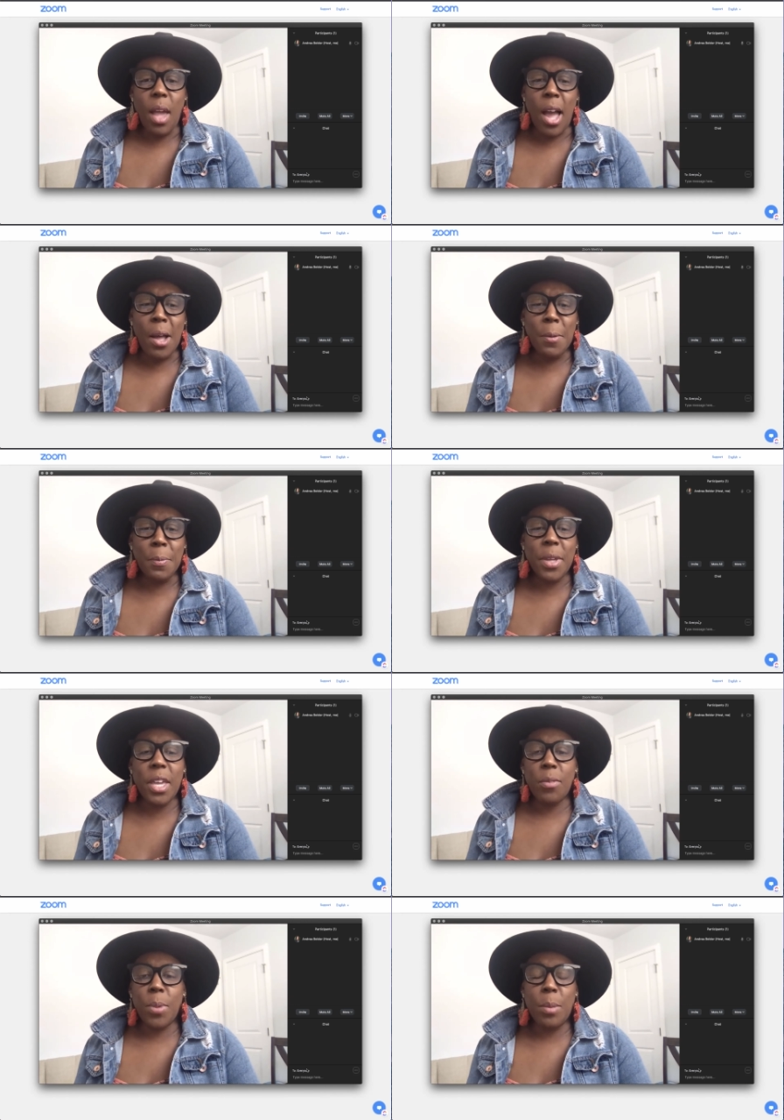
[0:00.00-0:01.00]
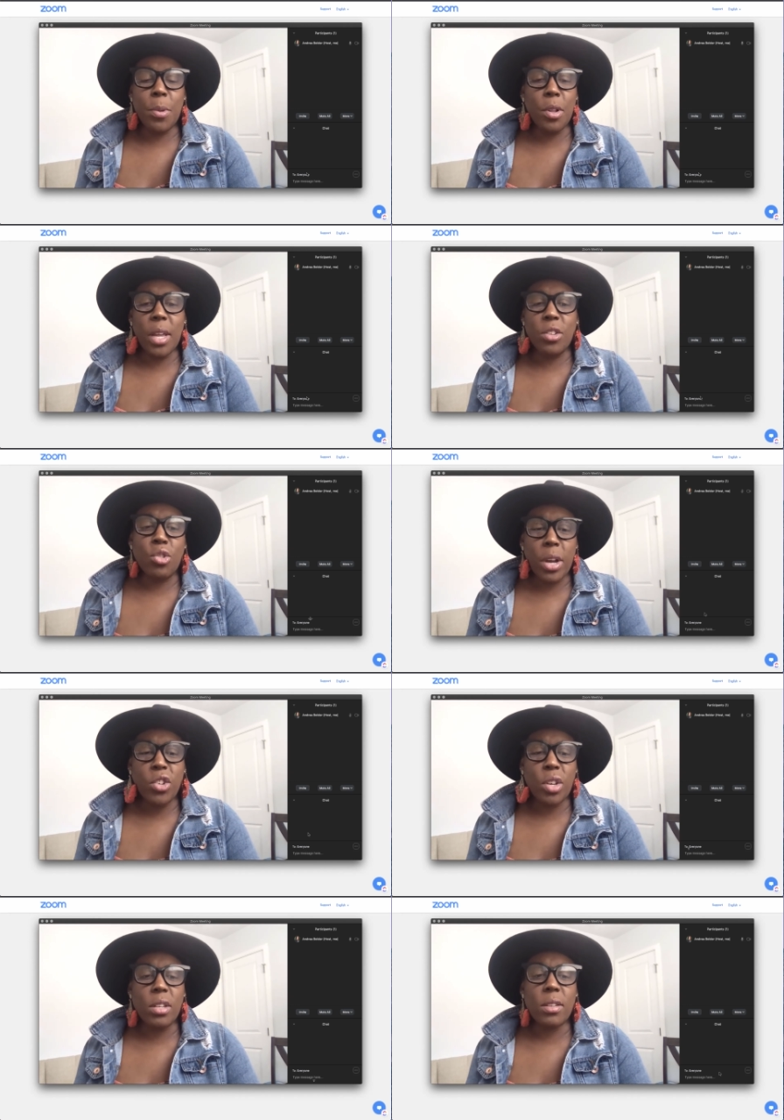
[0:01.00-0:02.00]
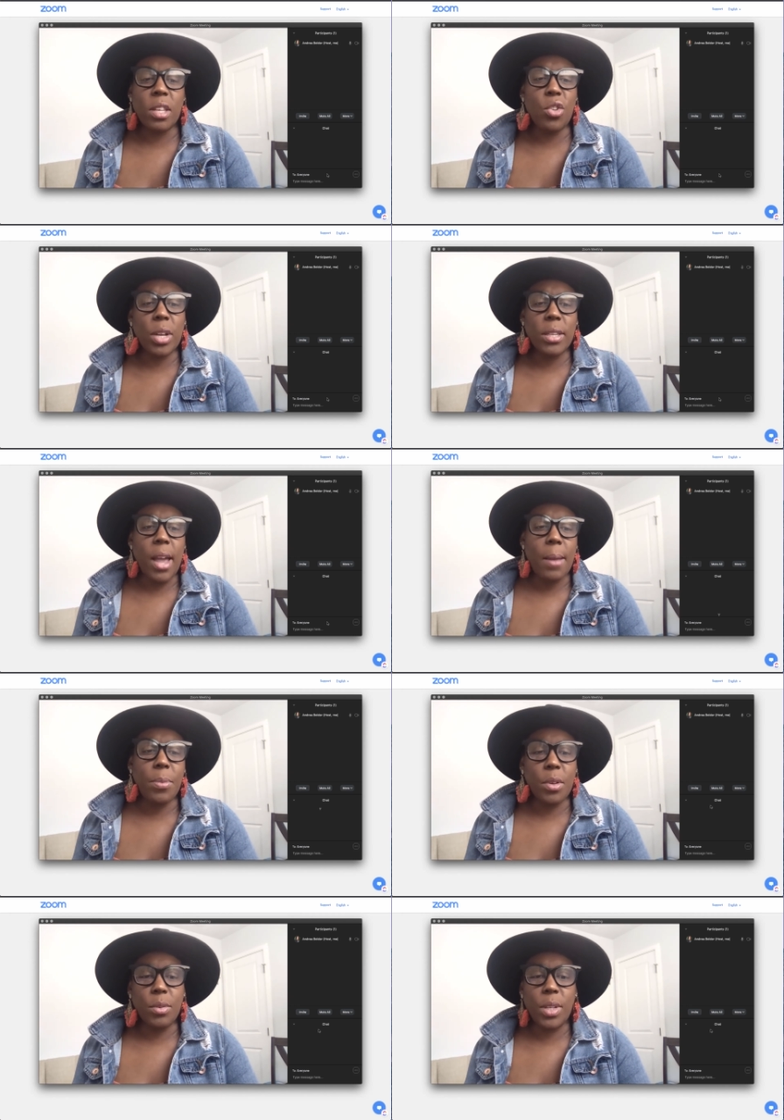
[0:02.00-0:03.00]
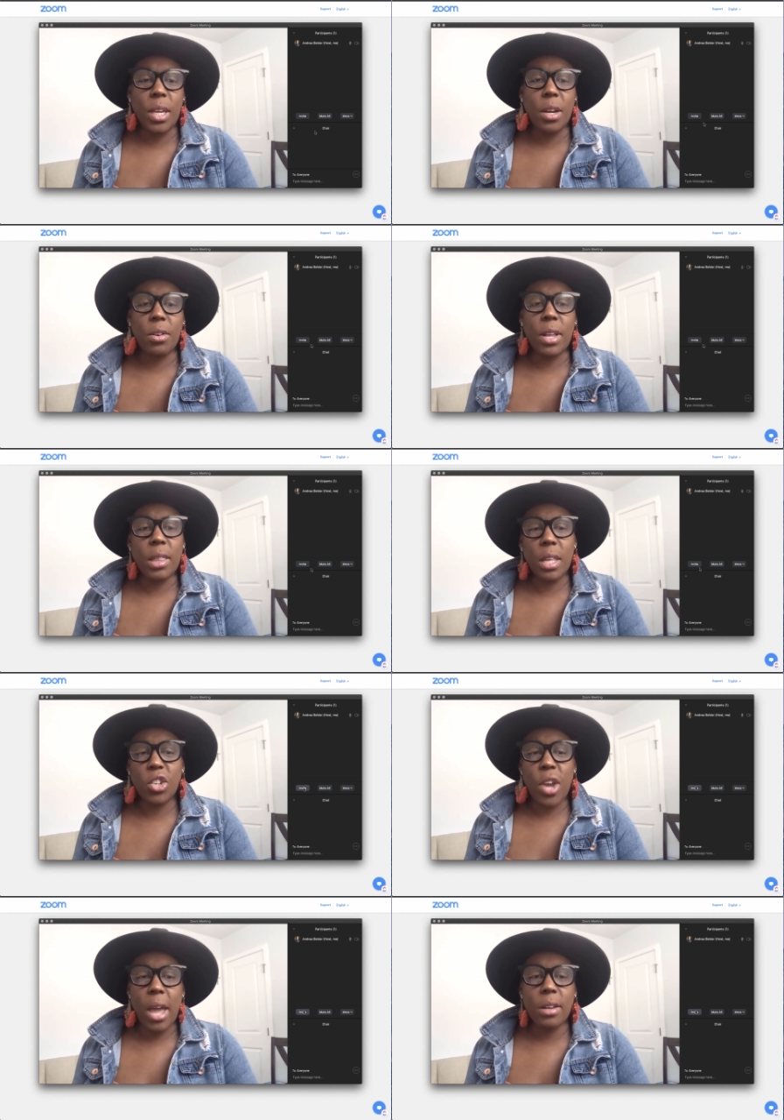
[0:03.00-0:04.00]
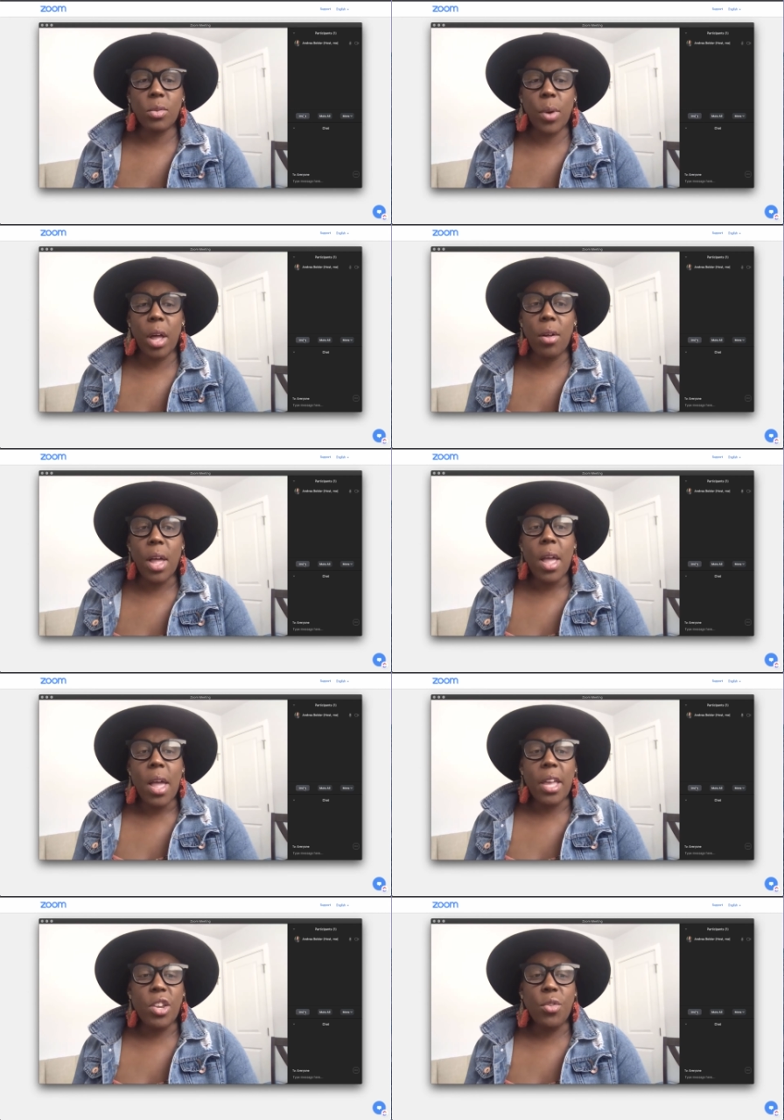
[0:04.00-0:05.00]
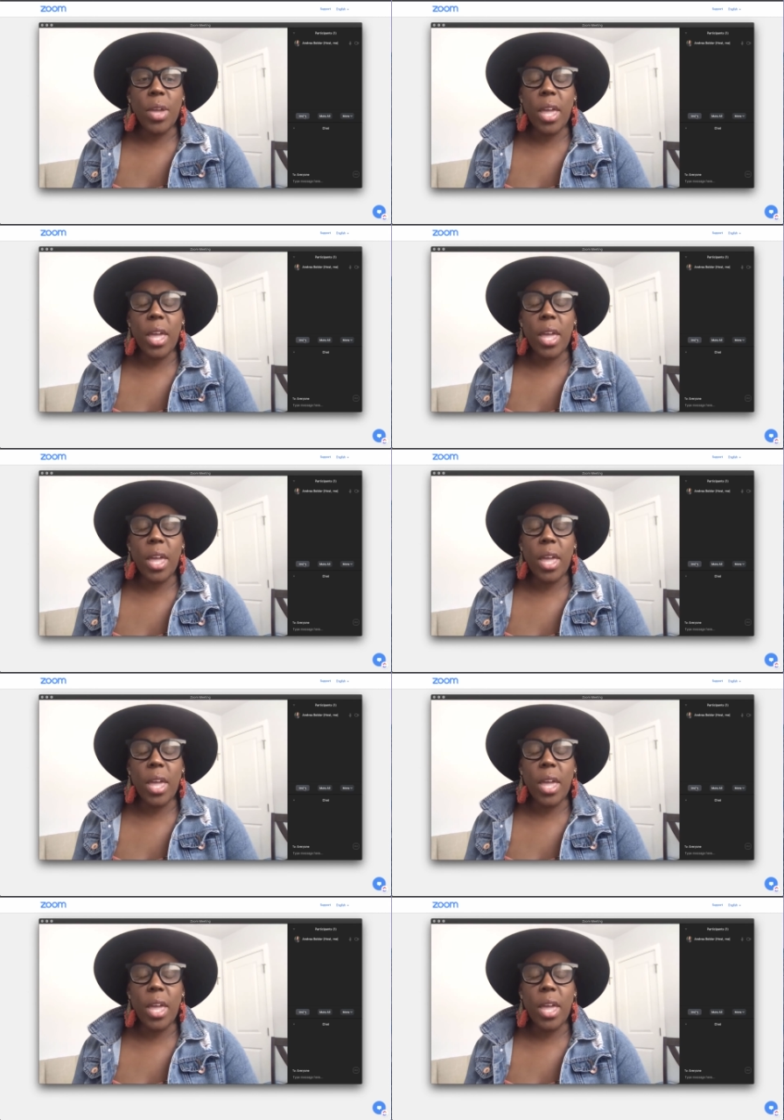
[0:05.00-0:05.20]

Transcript: um, give people instructions, then you can type those here in the chat as well. And you